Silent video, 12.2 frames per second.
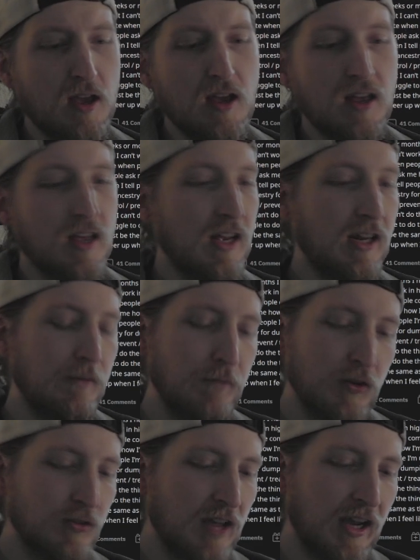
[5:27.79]
and it
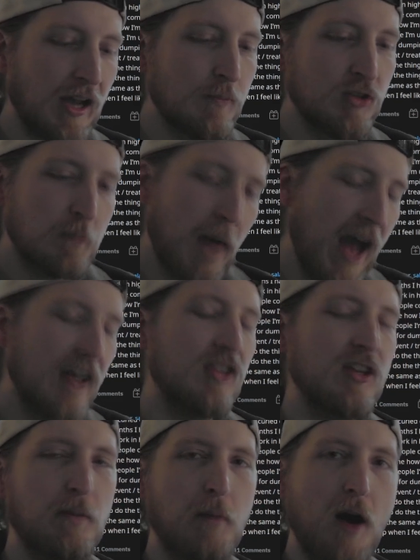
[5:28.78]
feels like I'm just padding
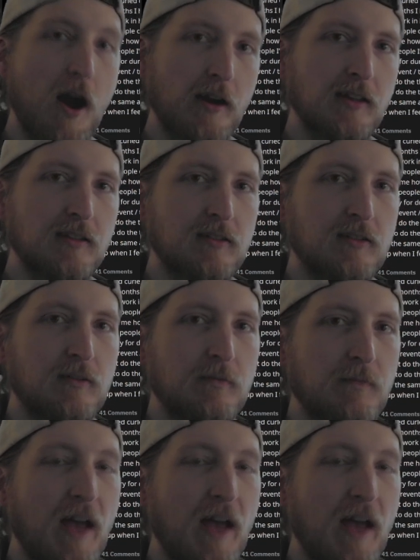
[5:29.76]
their pockets.